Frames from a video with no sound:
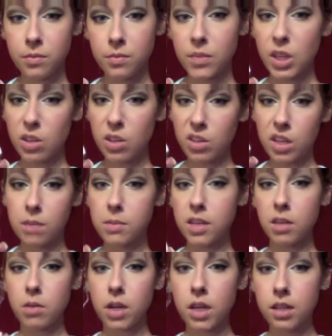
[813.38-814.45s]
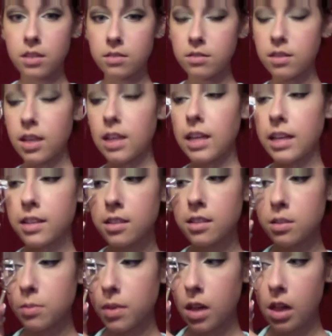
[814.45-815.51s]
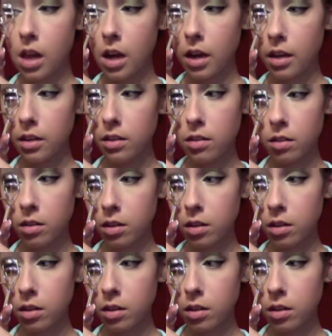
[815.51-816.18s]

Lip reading: You can get them anywhere. I like this one a lot.